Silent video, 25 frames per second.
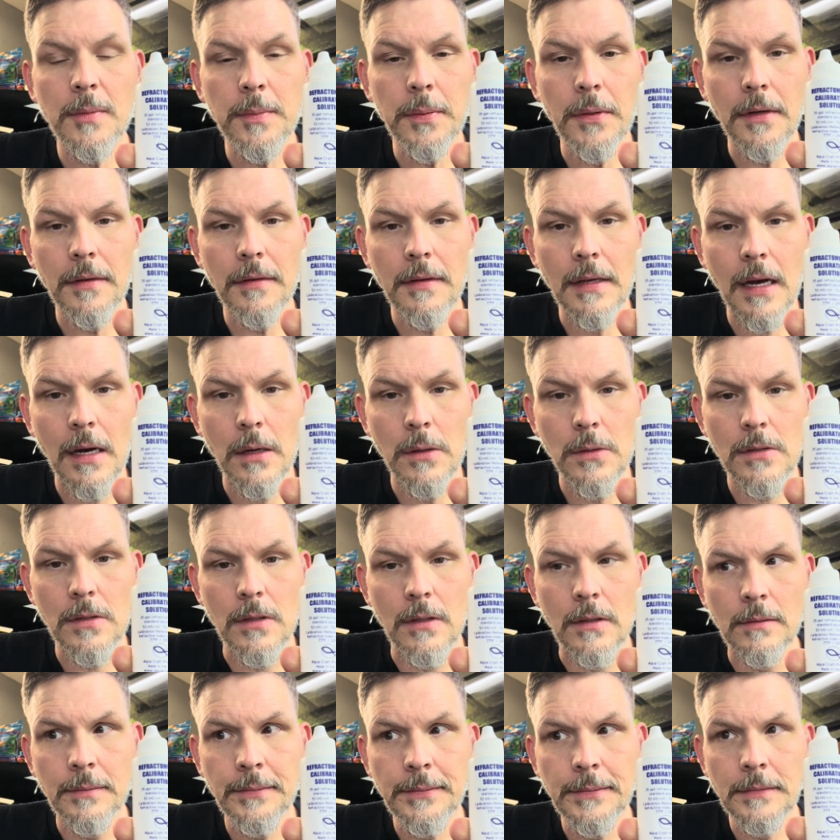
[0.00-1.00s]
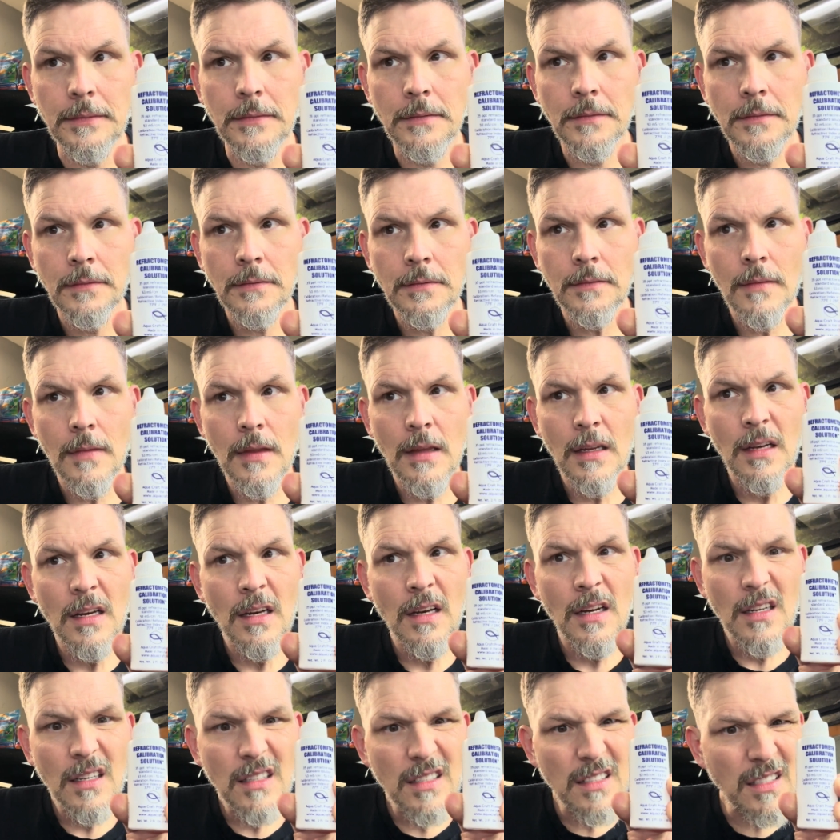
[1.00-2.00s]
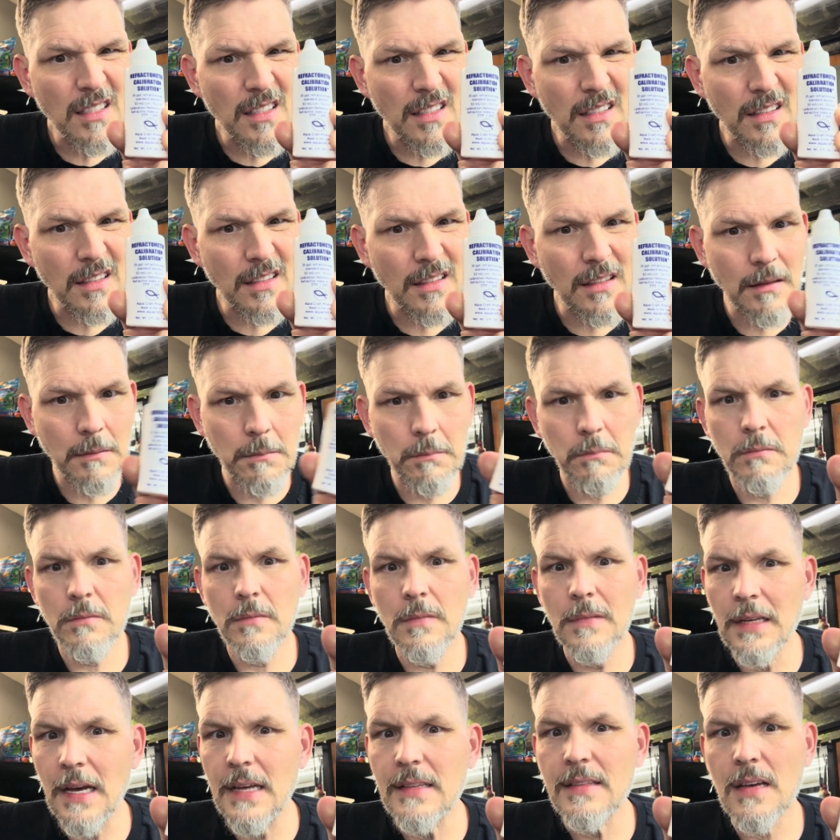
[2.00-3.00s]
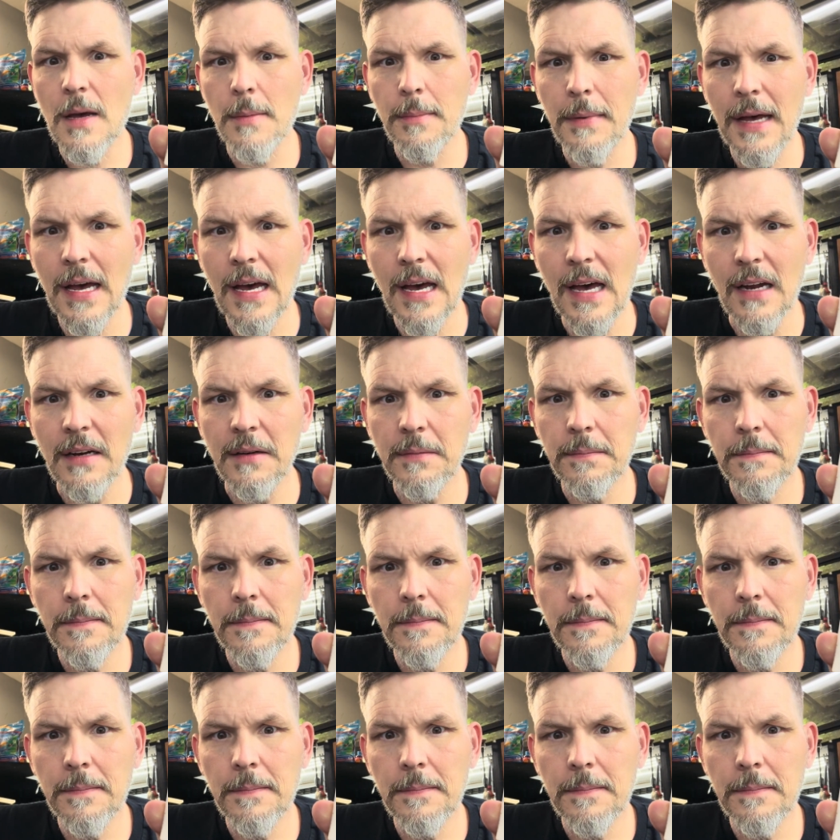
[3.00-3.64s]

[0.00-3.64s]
per thousand, it's not that bad.